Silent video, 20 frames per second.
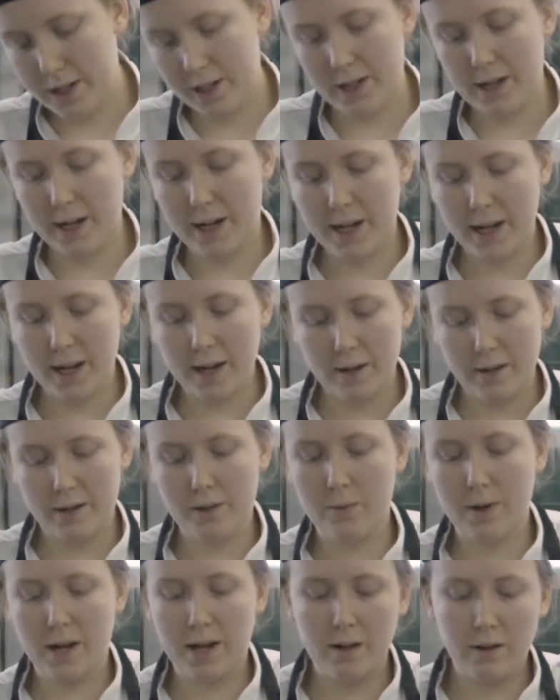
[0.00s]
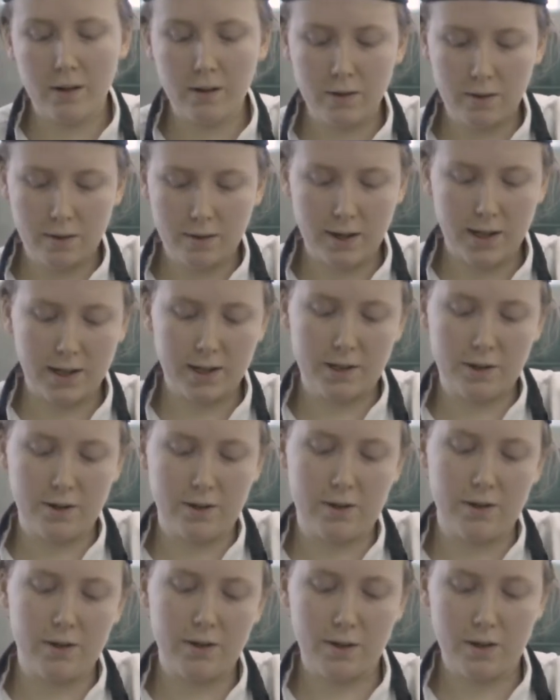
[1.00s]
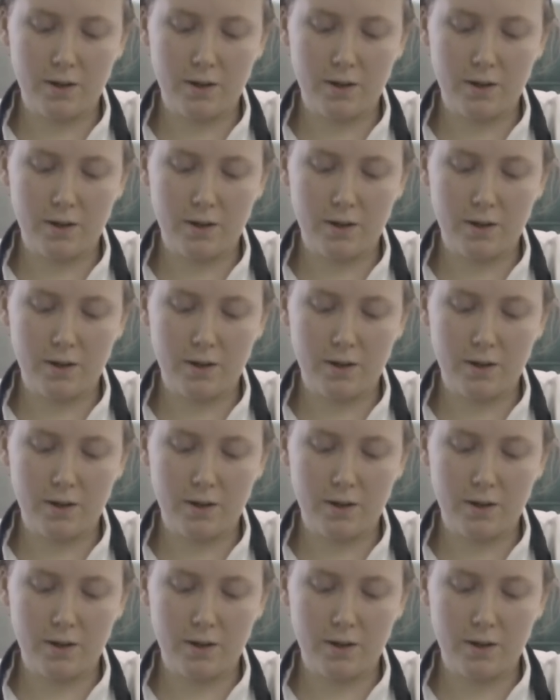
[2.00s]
sticky as well, and that's good